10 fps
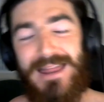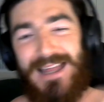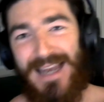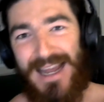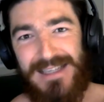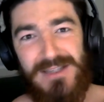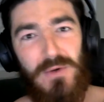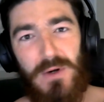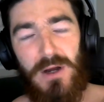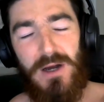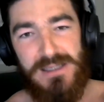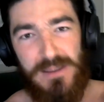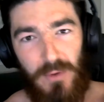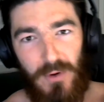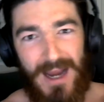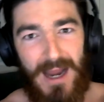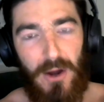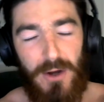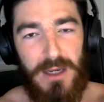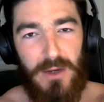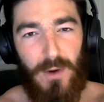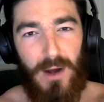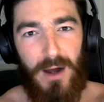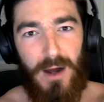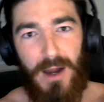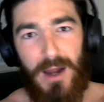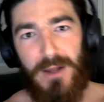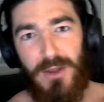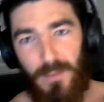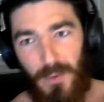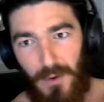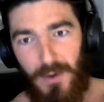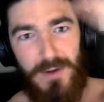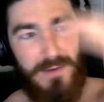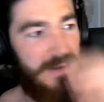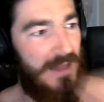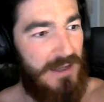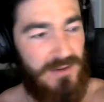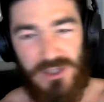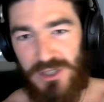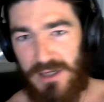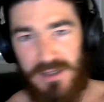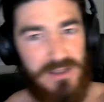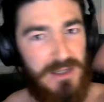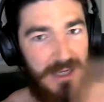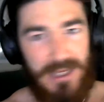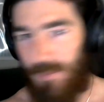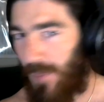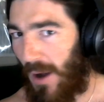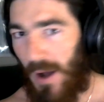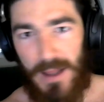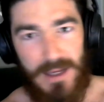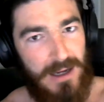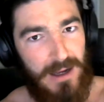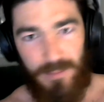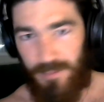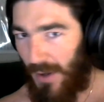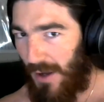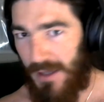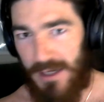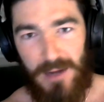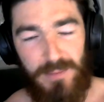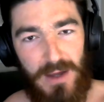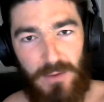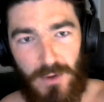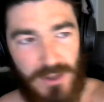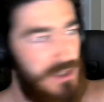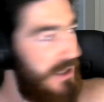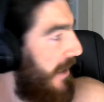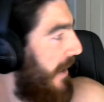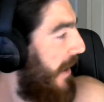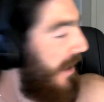The less organized, the more chaotic you are, the more the shit is going to keep piling up that washing